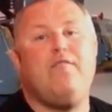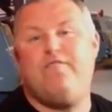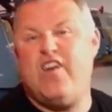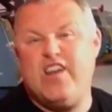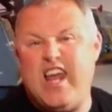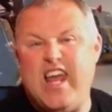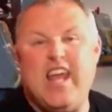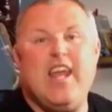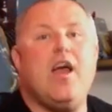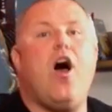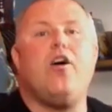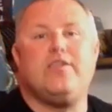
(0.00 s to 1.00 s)

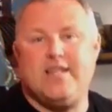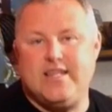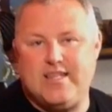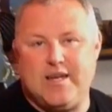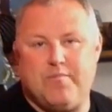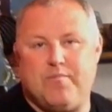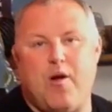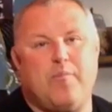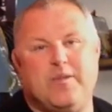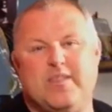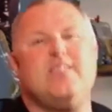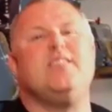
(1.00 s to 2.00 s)
funny, artistic
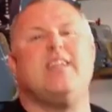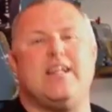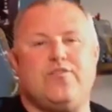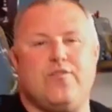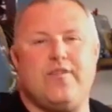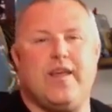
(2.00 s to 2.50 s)
purpose, that sort of